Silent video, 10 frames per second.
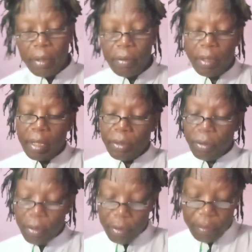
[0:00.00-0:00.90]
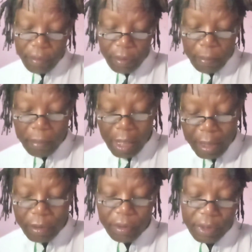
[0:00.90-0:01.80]
when I talk of
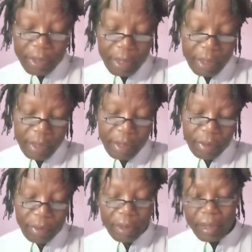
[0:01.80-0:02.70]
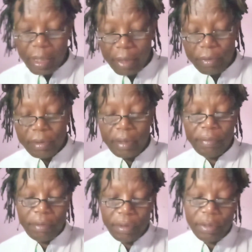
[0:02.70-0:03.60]
Planck constant, what's light, what's a
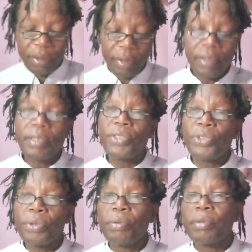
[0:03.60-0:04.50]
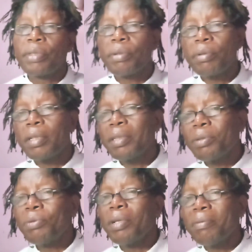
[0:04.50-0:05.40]
photon, joules, so that
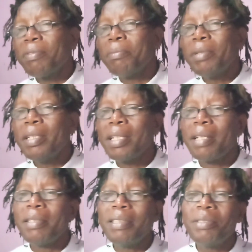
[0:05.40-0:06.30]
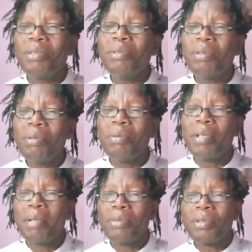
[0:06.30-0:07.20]
you are familiar and you know
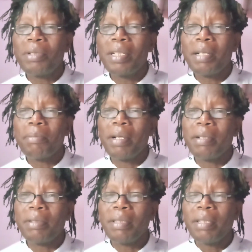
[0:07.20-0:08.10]
what I'm talking about.